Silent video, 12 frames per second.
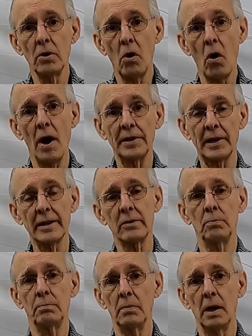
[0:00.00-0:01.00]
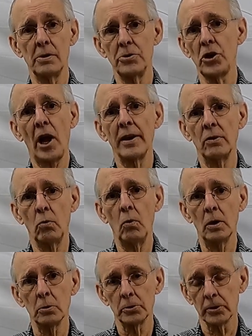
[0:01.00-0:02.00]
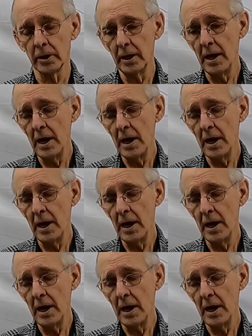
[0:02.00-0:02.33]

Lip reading: on like a giant welder.